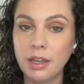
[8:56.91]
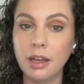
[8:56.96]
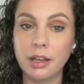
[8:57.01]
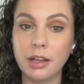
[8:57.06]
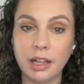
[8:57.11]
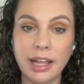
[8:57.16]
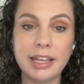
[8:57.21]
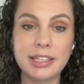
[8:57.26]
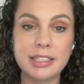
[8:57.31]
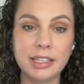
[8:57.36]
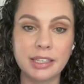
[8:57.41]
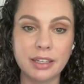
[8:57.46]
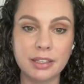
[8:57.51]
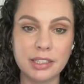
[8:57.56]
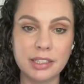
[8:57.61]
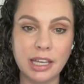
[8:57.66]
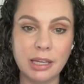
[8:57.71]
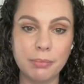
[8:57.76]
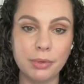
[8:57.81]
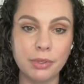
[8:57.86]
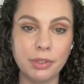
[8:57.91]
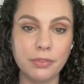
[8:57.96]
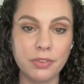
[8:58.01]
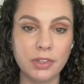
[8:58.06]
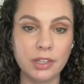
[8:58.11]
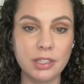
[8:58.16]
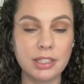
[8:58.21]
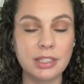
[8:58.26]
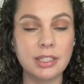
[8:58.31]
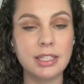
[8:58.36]
A classic example of
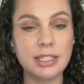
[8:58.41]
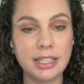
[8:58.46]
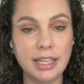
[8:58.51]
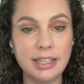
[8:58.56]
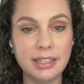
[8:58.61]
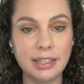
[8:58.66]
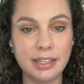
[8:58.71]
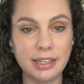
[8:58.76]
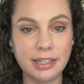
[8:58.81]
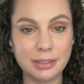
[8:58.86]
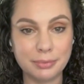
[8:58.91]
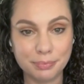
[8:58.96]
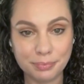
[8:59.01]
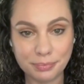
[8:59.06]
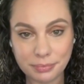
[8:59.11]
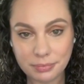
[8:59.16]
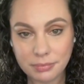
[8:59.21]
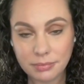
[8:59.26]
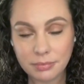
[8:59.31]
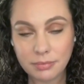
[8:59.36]
this is India.